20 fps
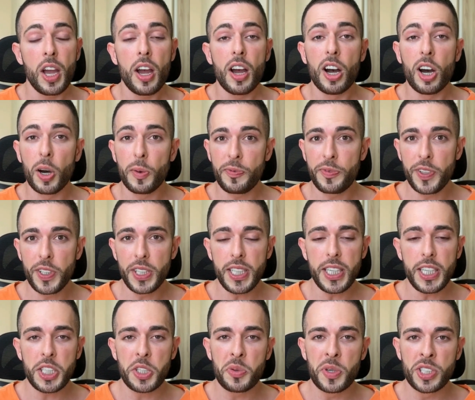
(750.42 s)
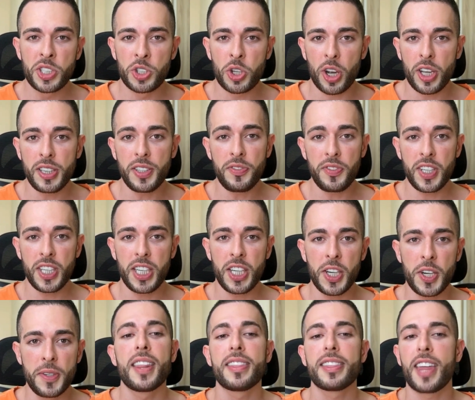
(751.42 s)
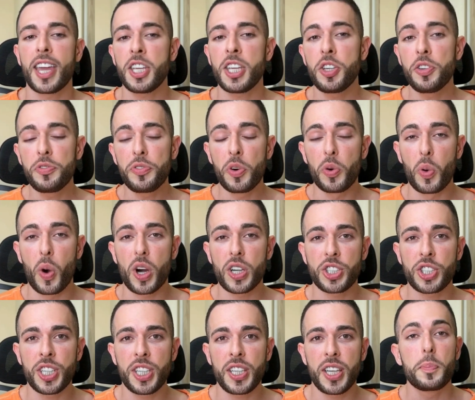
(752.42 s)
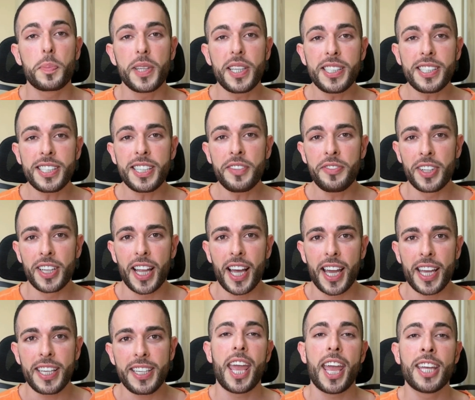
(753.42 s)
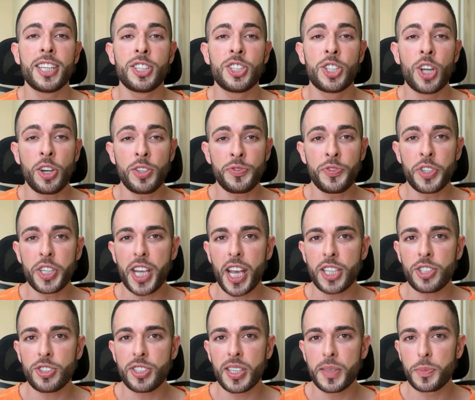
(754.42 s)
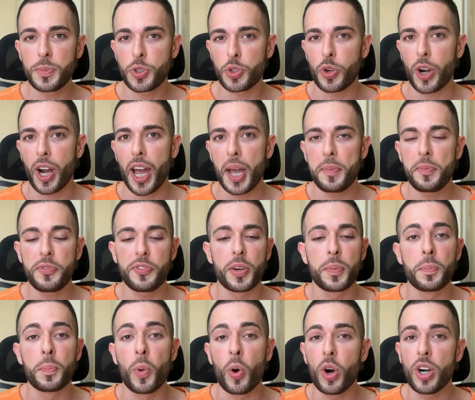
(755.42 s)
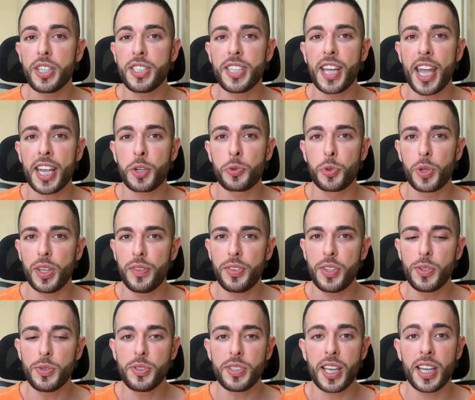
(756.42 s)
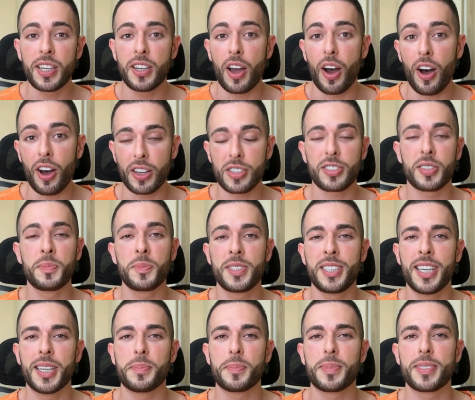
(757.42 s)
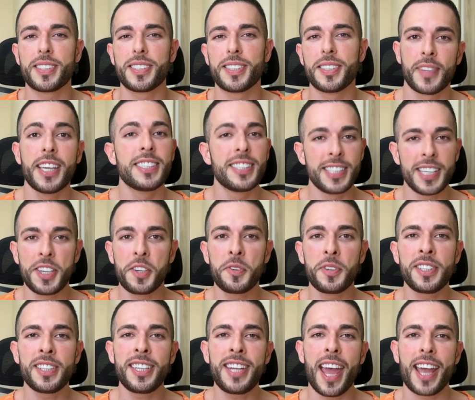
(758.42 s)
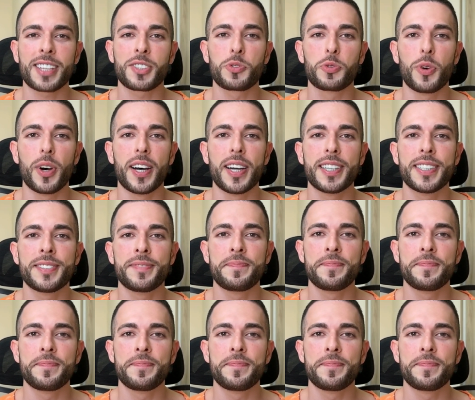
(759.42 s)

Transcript: Hopefully you enjoyed the video. Thank you for watching. Please give a like and don't forget to subscribe for more tech reviews and awesome tips. See you in the next one.